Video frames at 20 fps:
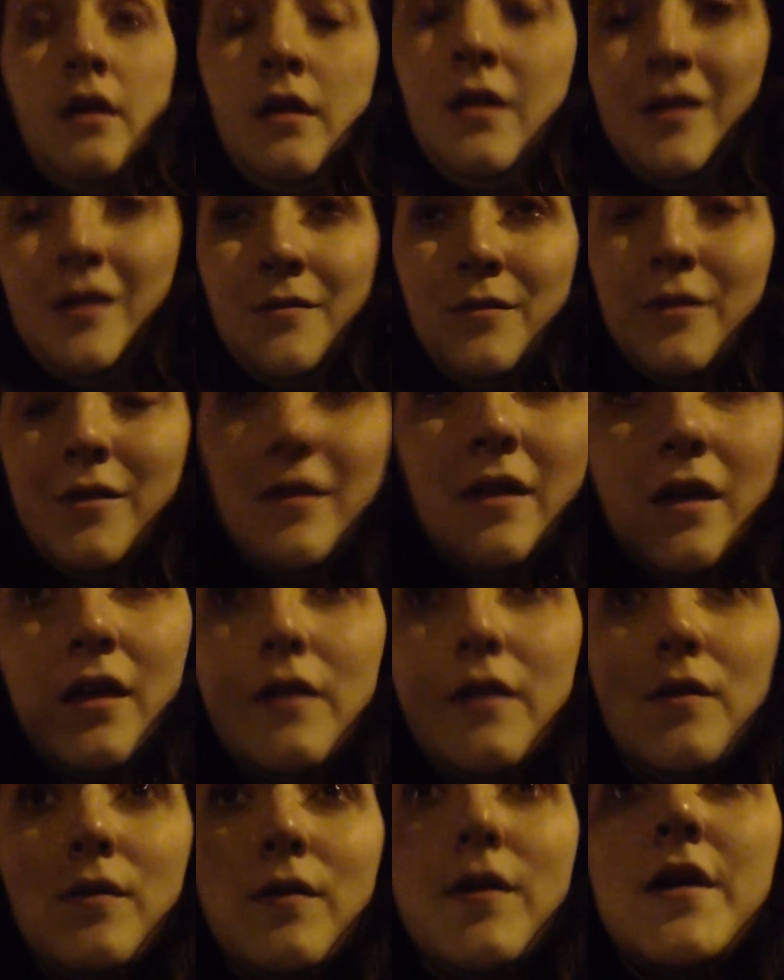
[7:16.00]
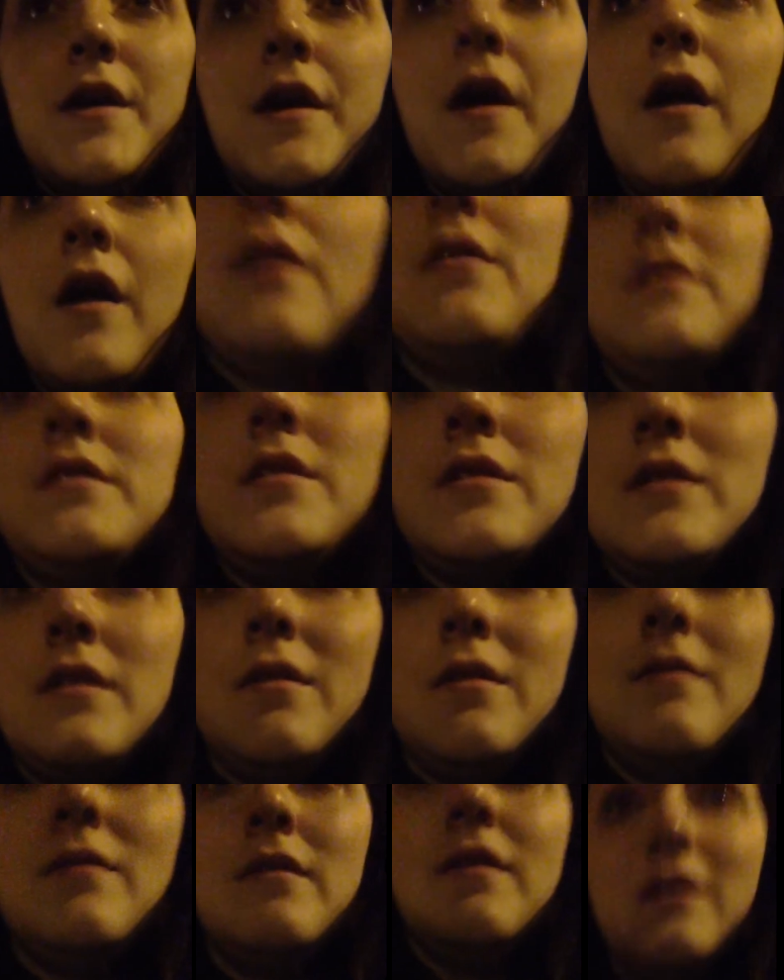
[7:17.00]
and he was like, no you can't,
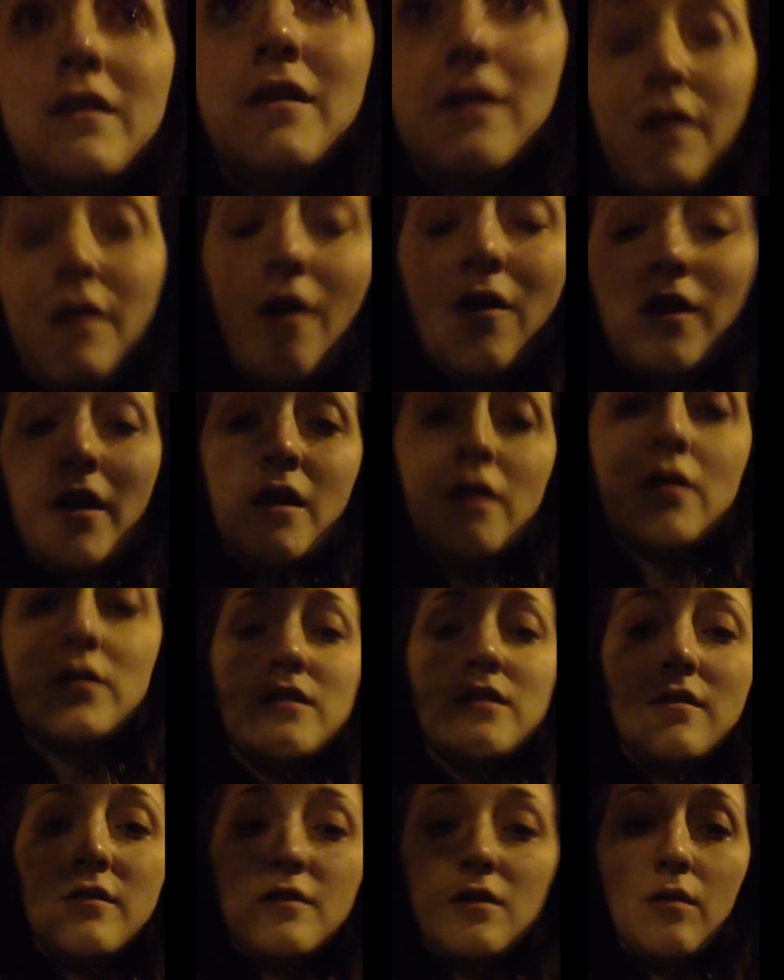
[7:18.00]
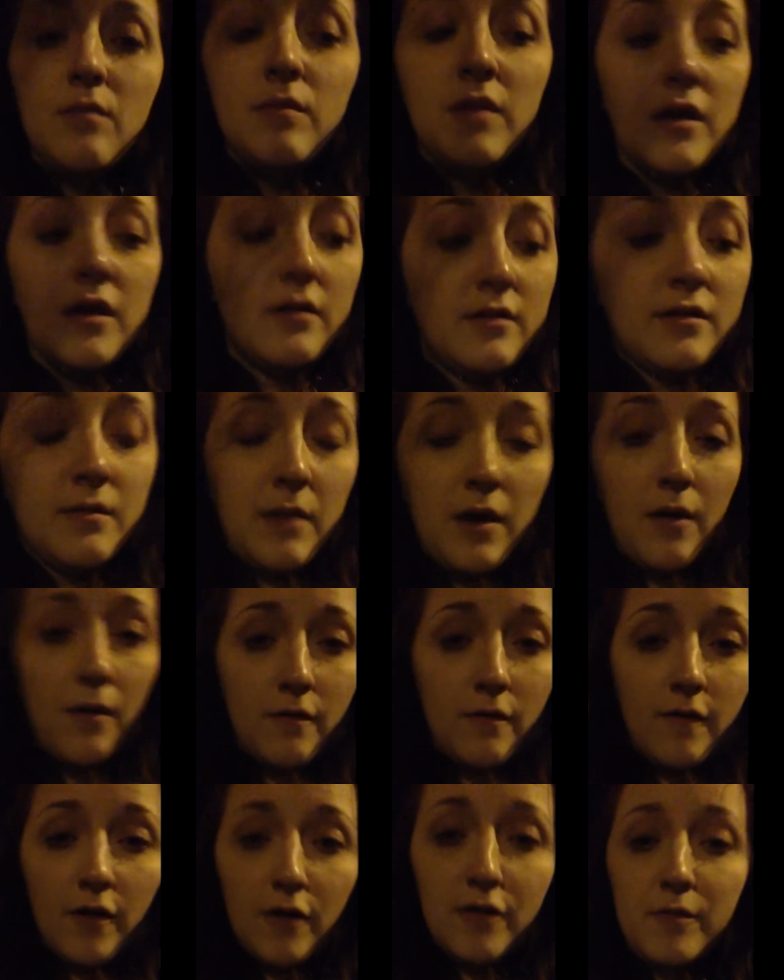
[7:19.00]
and I was like, you can't actually stop me because I'm out
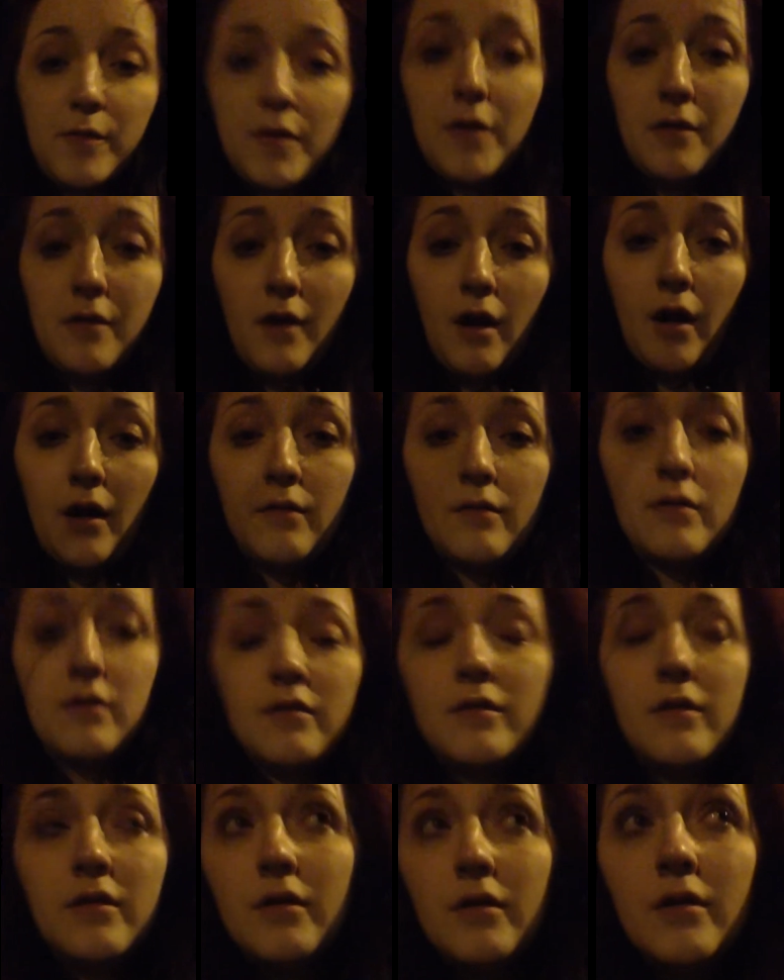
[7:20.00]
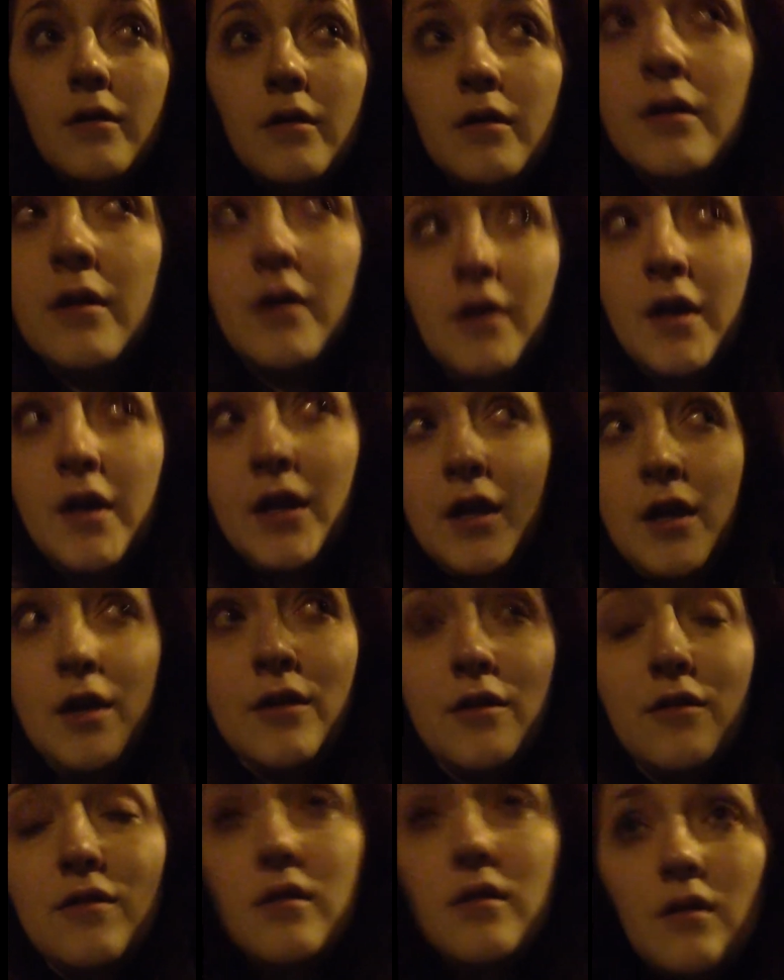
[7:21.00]
of hospital grounds.
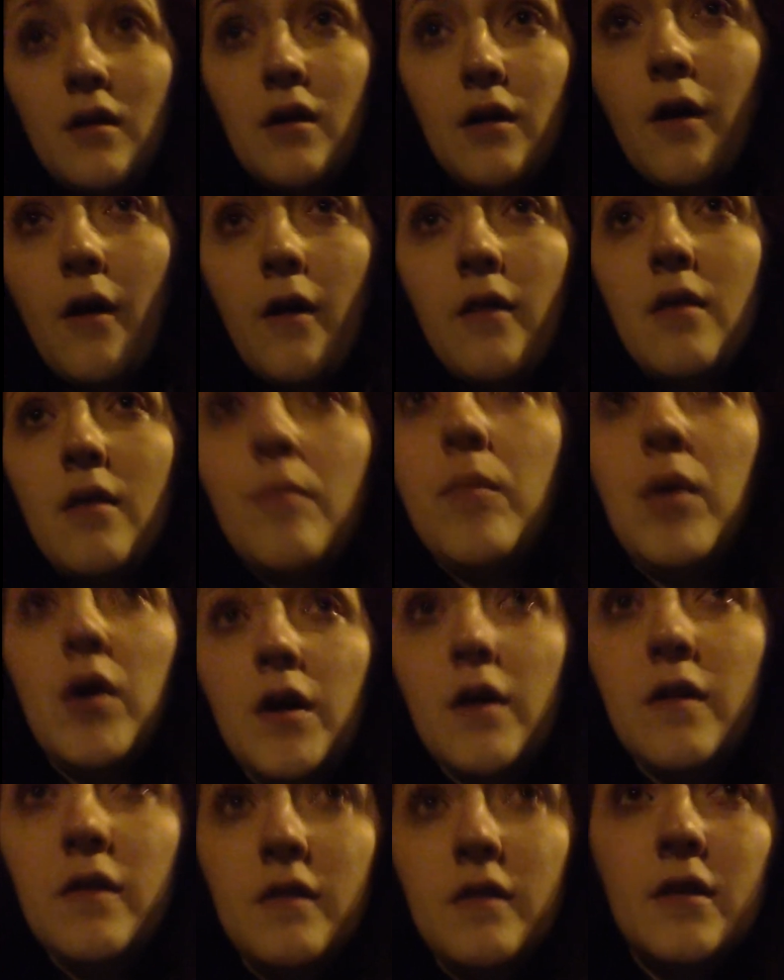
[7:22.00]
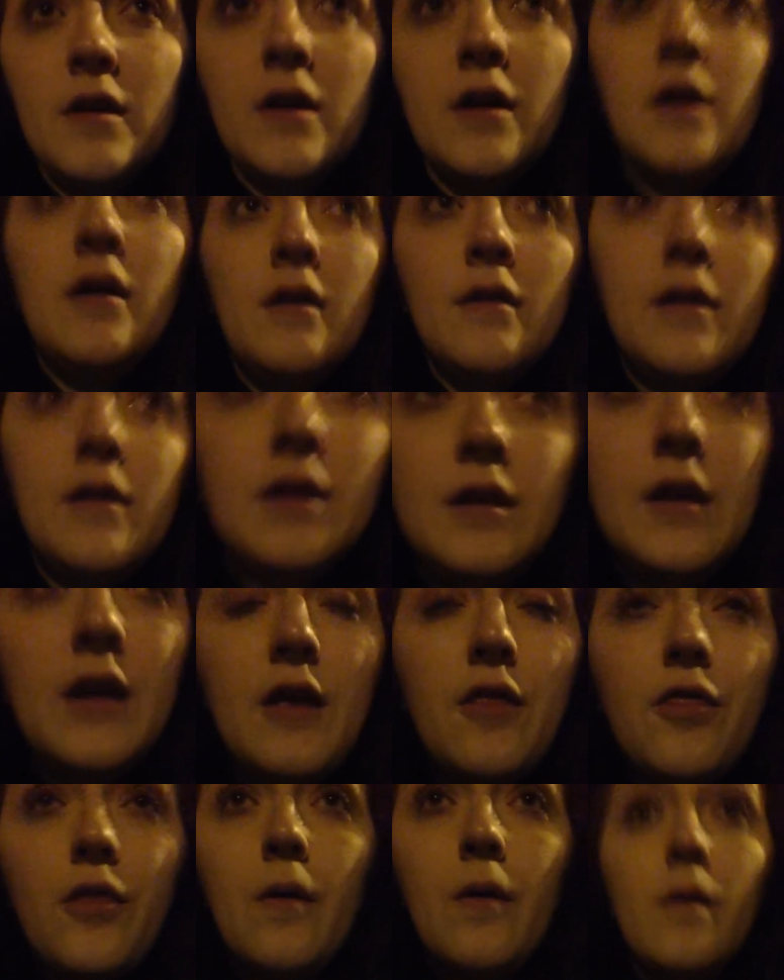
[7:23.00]
So I got on the bus, and then
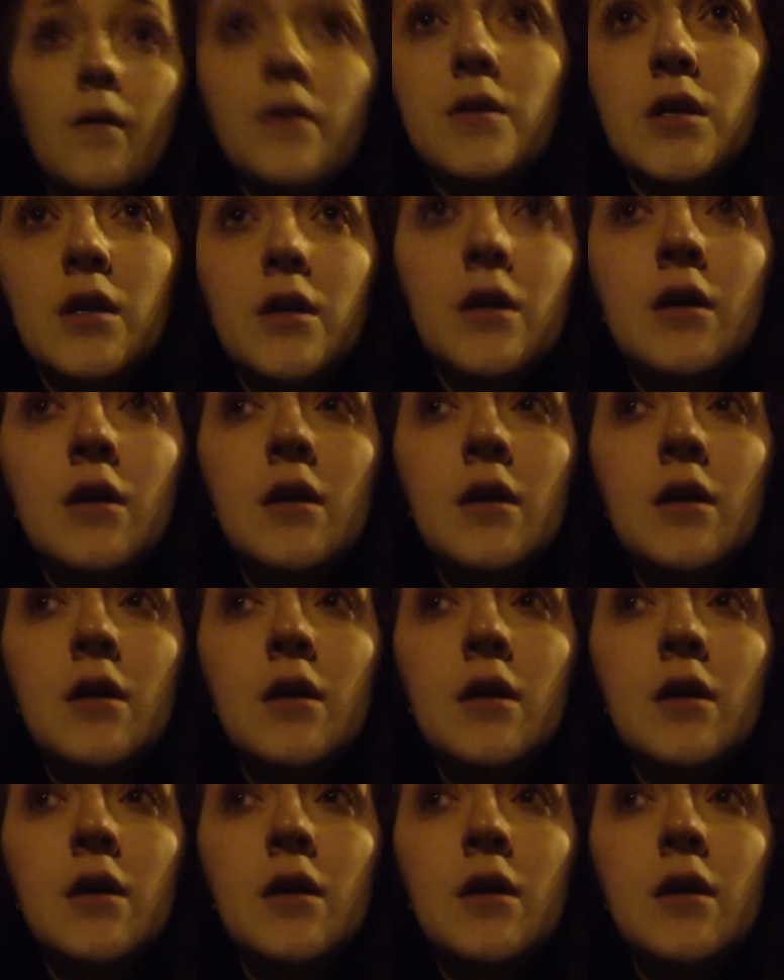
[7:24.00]
I thought